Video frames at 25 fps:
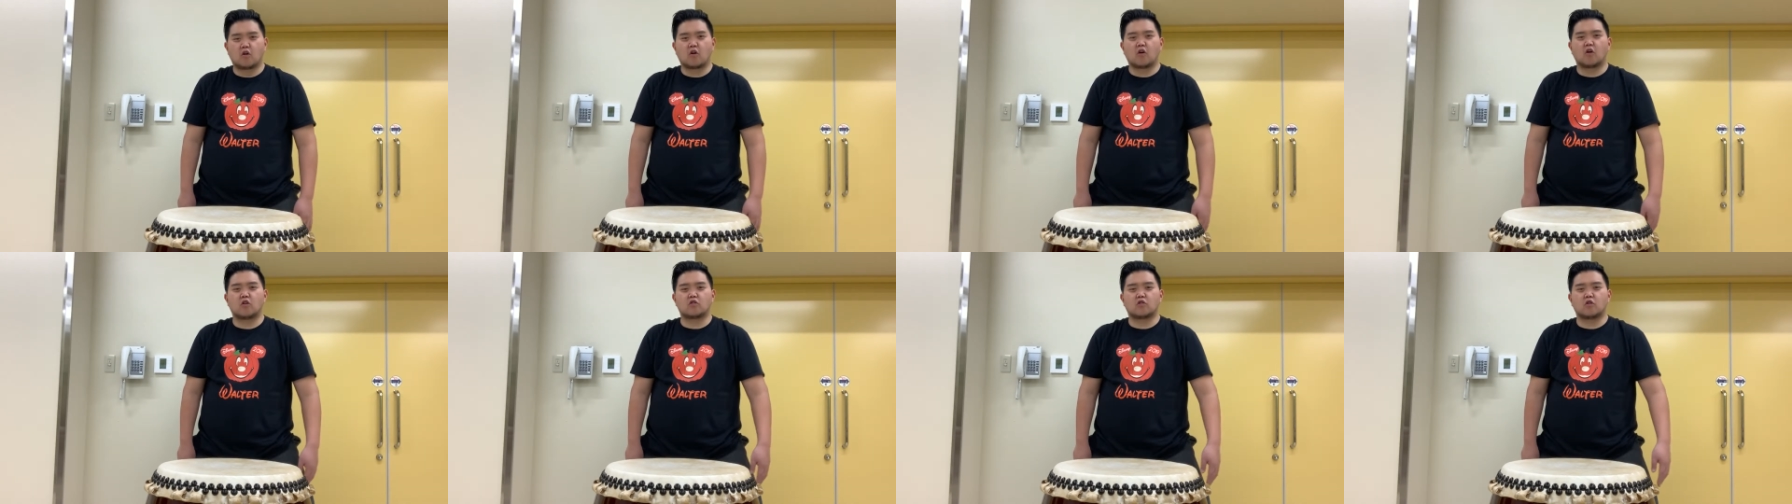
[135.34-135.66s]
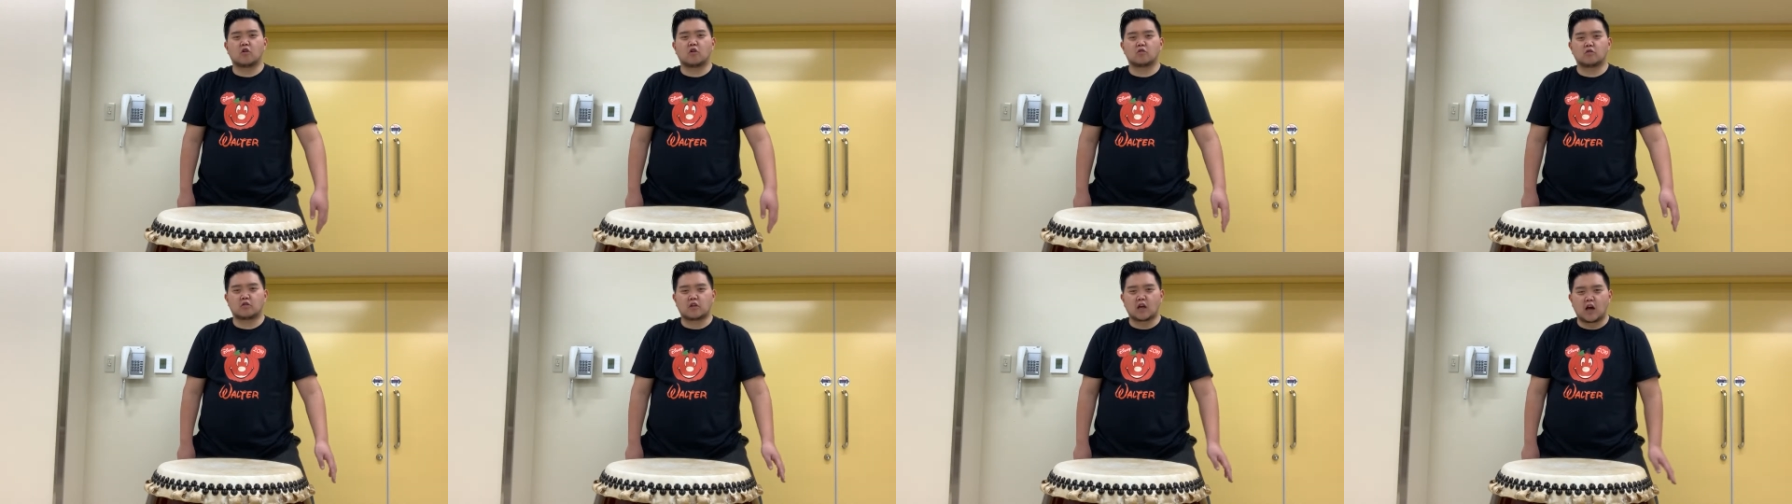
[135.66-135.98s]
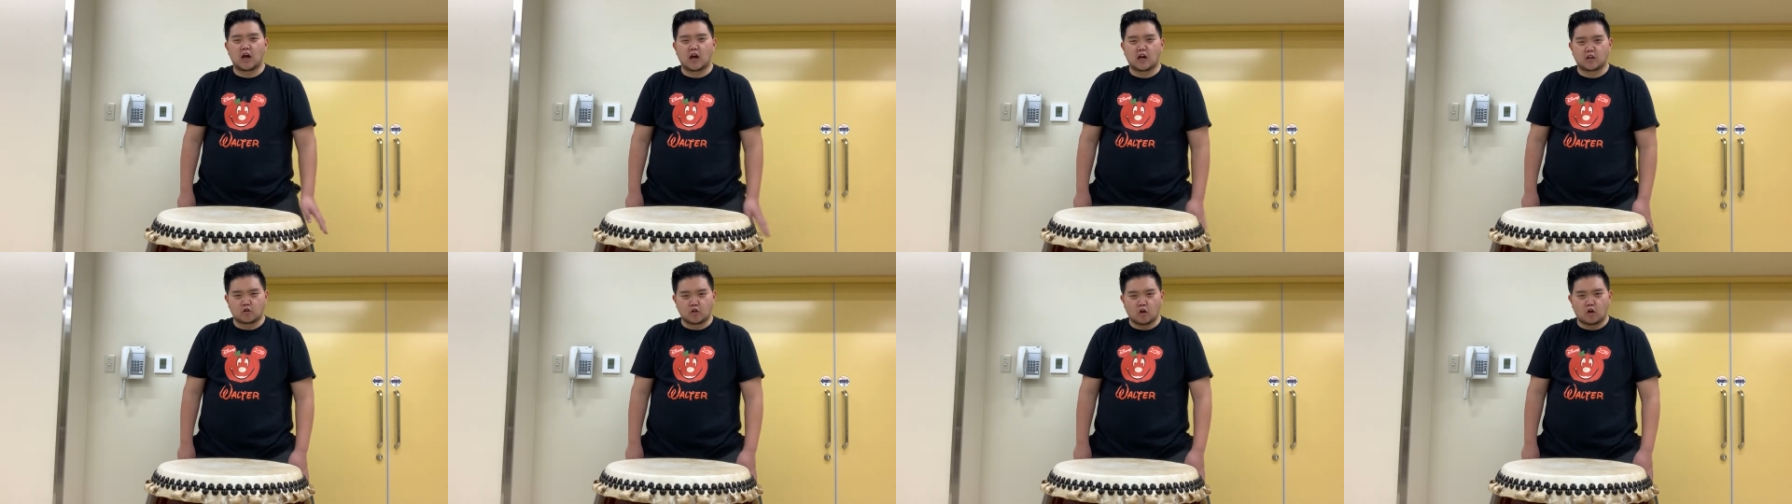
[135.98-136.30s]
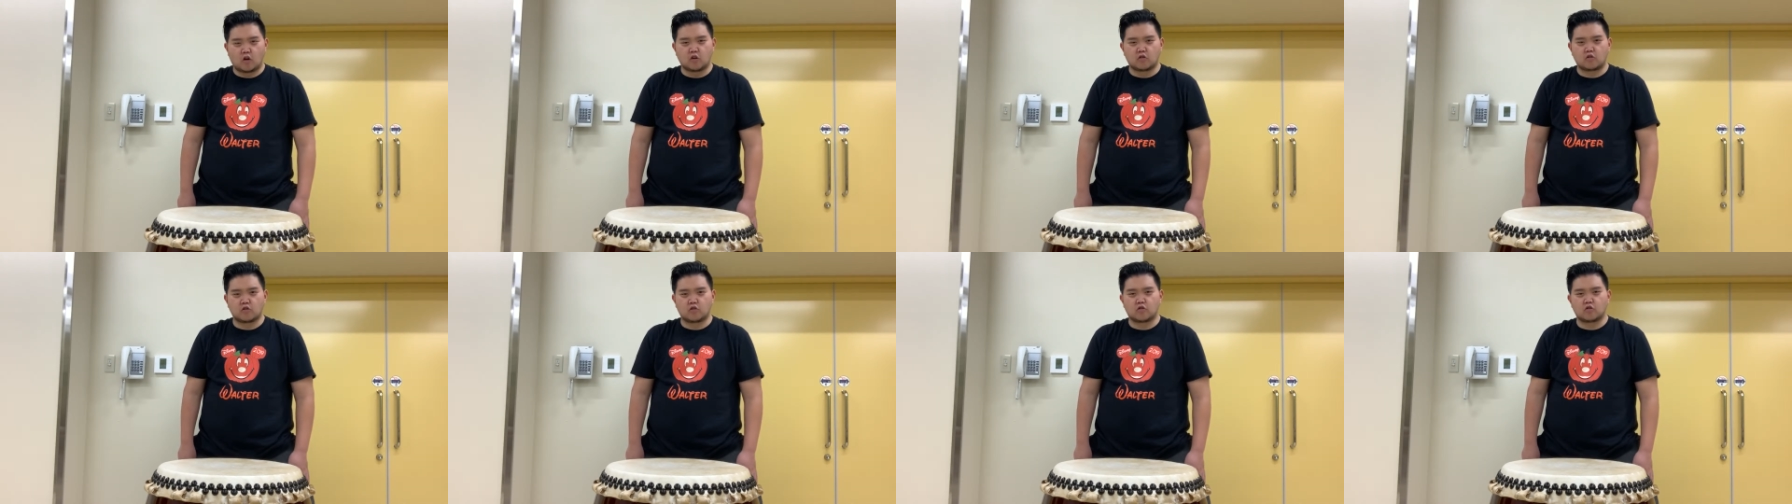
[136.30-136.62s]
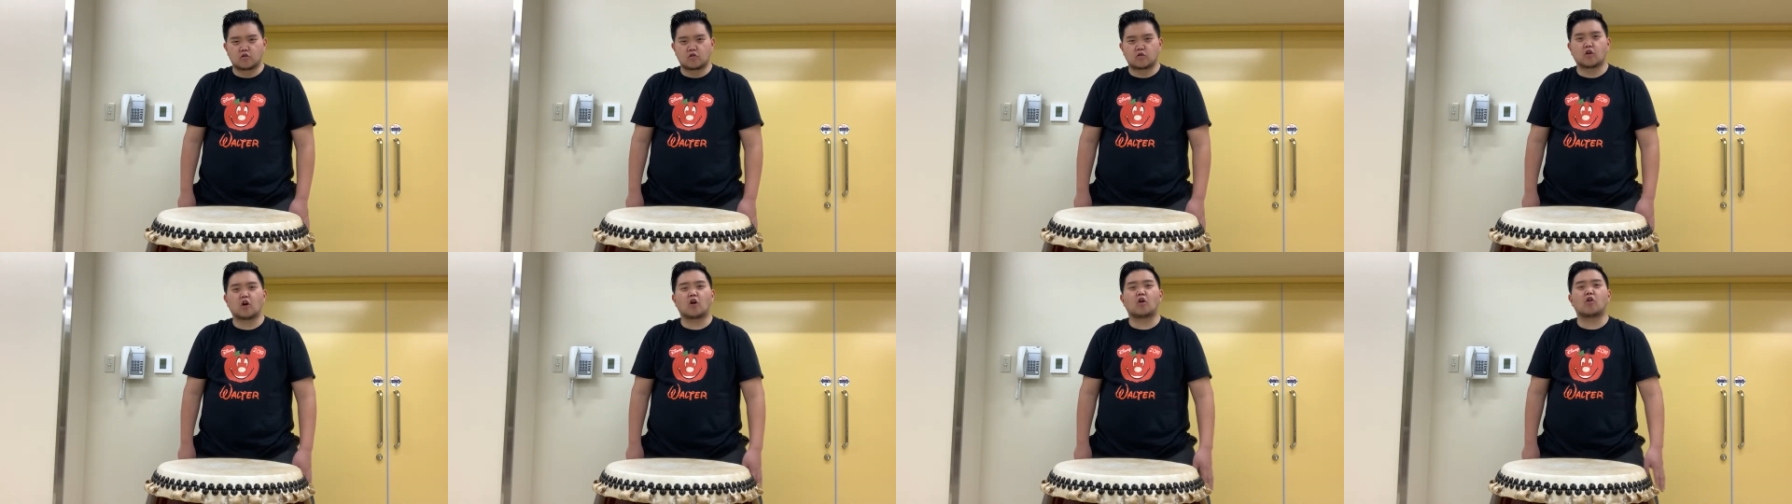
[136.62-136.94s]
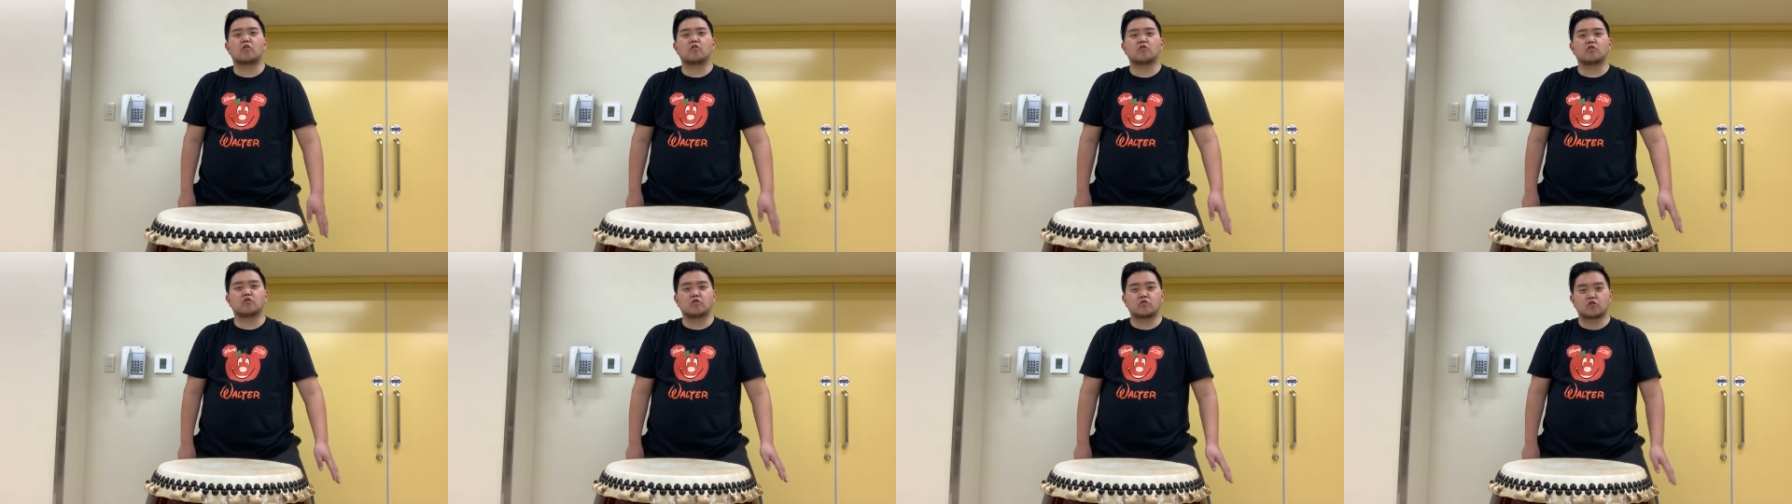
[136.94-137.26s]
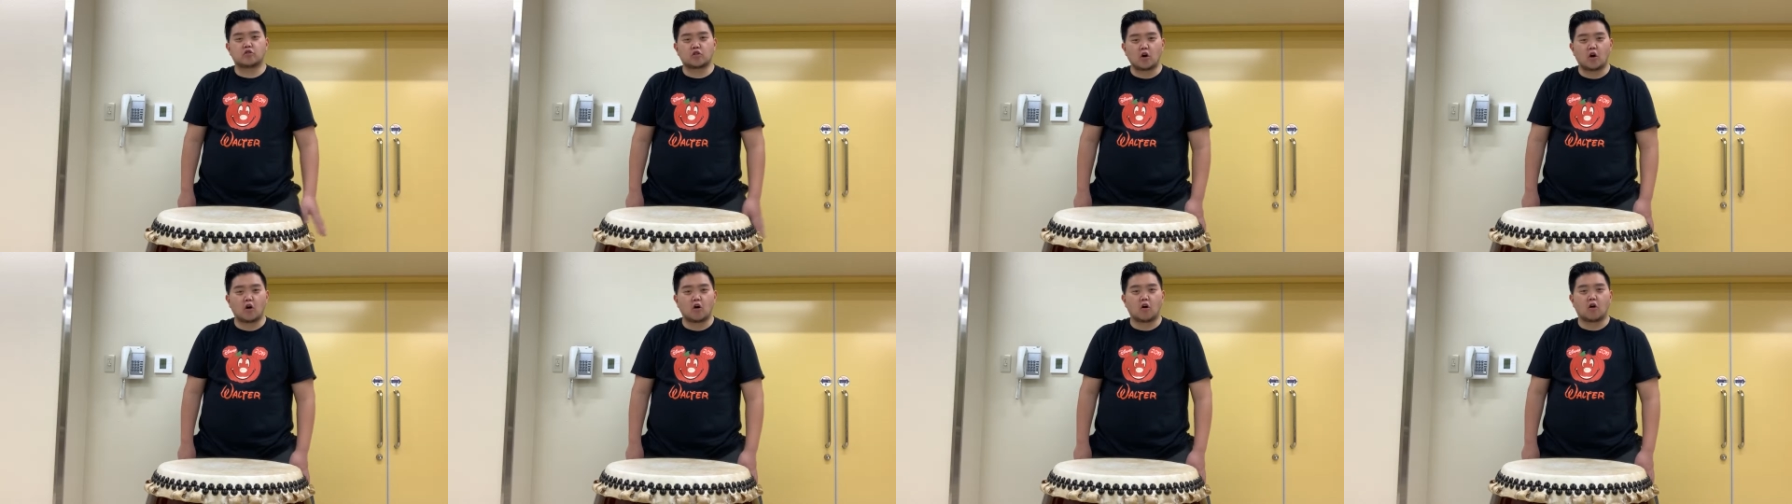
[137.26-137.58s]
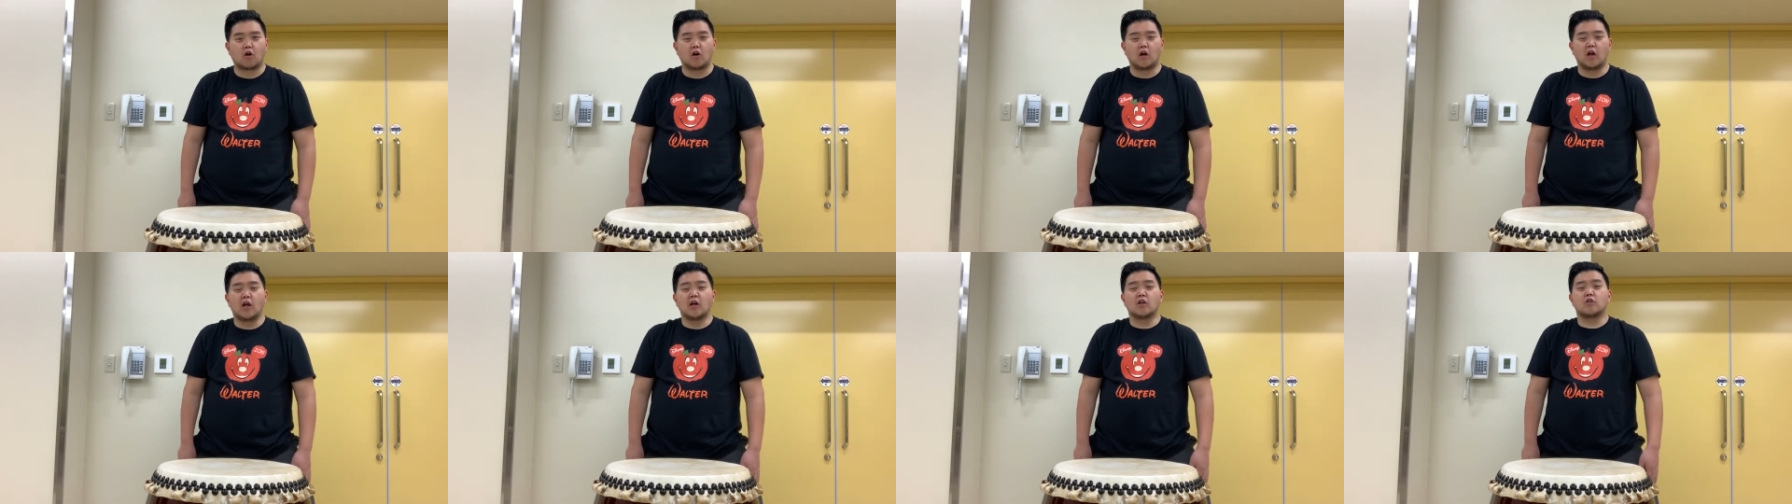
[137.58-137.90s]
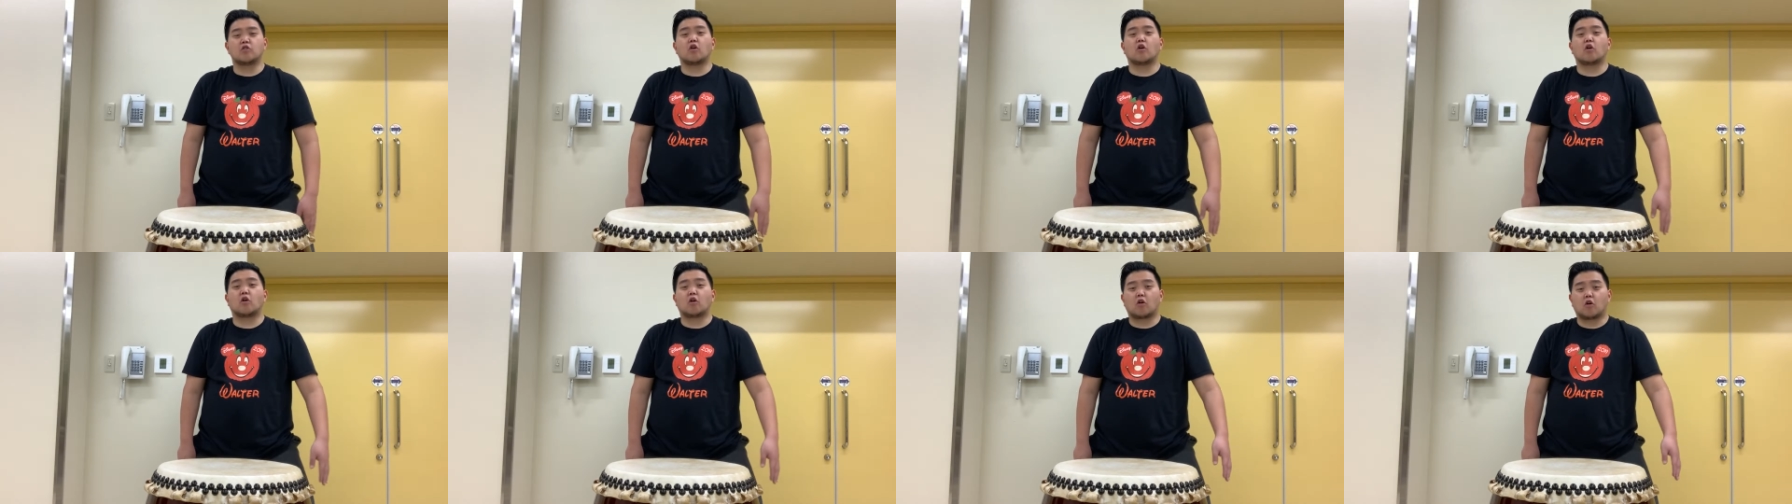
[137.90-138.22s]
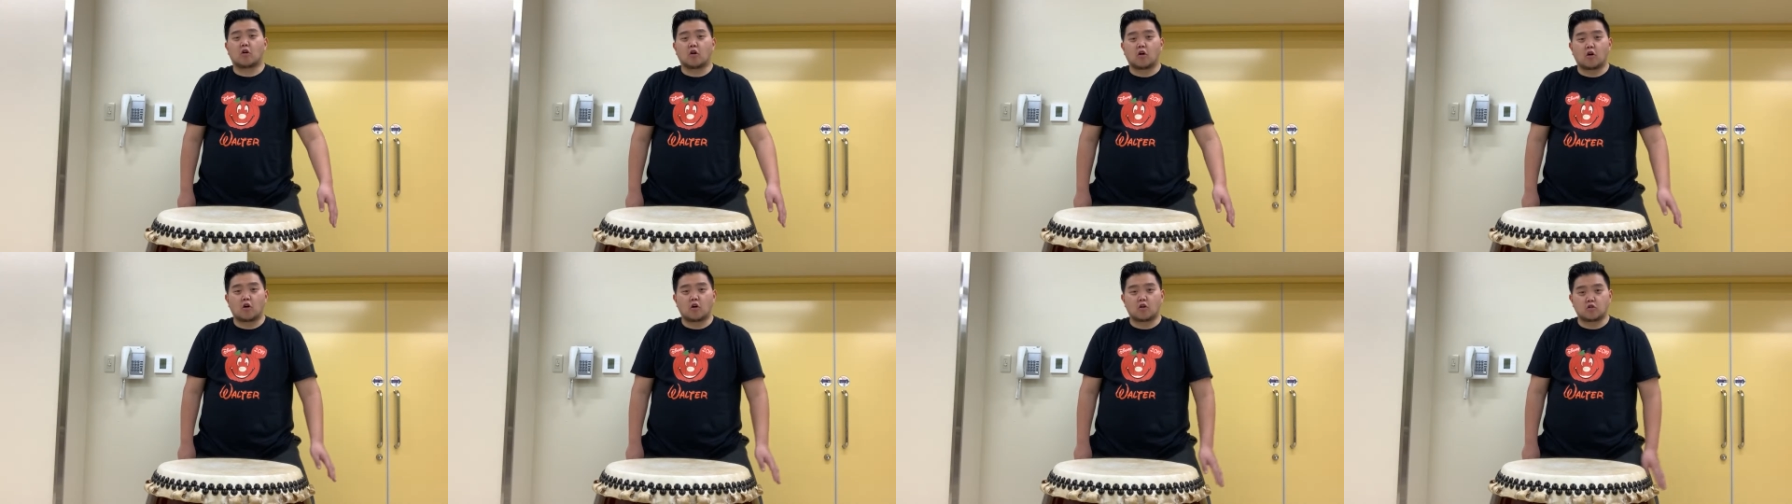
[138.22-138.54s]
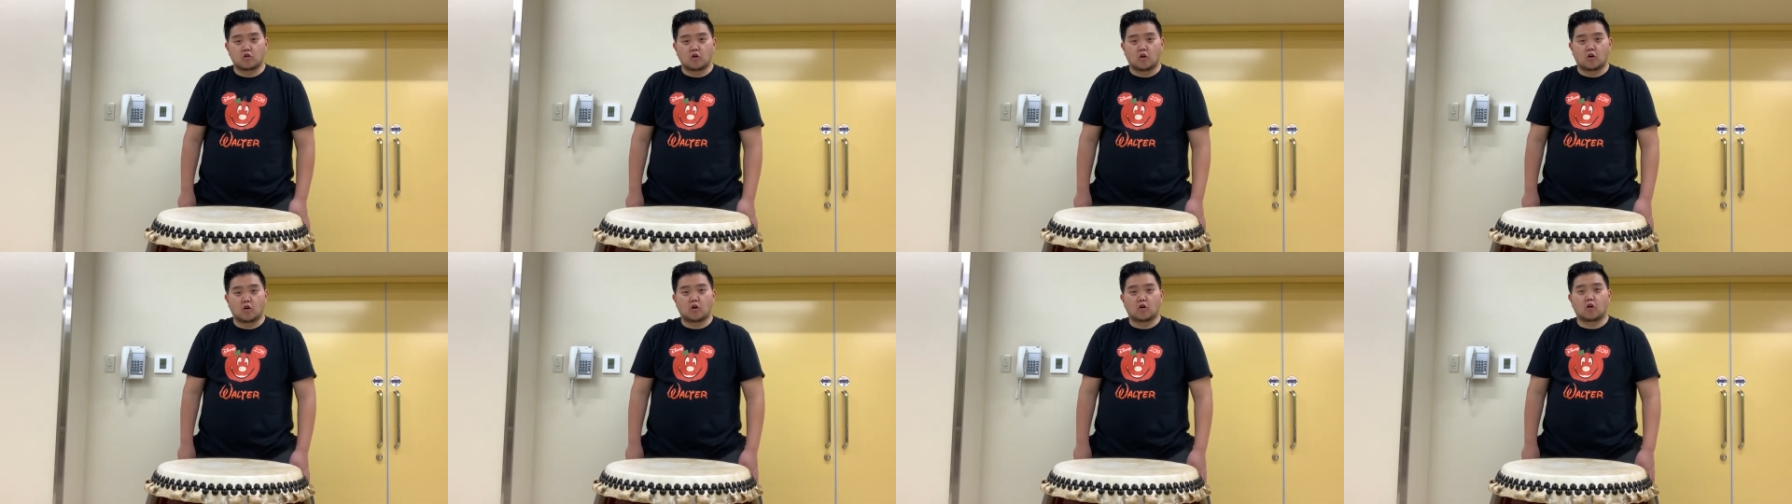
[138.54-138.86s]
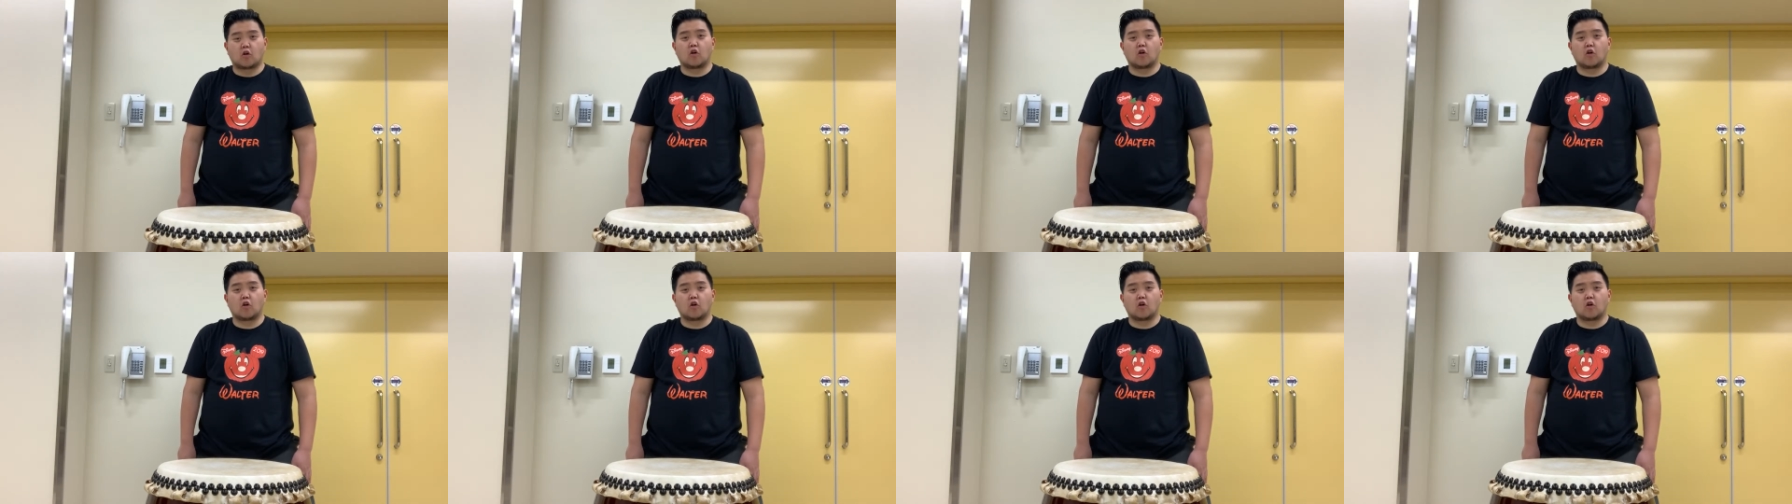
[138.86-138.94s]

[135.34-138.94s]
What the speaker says: do, da, don, don, do, ko, do,